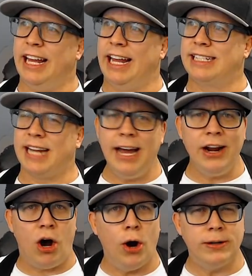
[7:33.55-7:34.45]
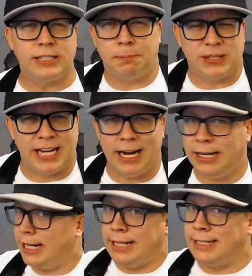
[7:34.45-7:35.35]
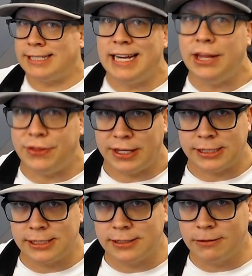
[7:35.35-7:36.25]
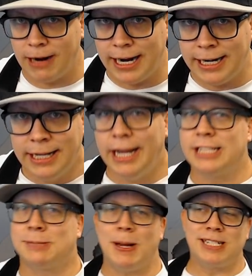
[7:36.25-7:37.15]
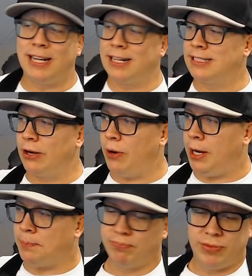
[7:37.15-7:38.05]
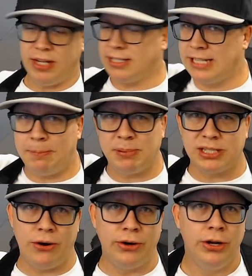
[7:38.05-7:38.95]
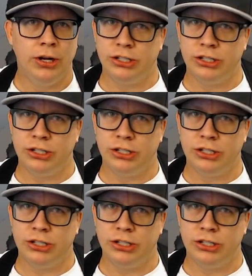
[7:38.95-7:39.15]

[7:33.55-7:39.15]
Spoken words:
it's kind of hard to pretend you didn't see this, right? Especially considering this is episode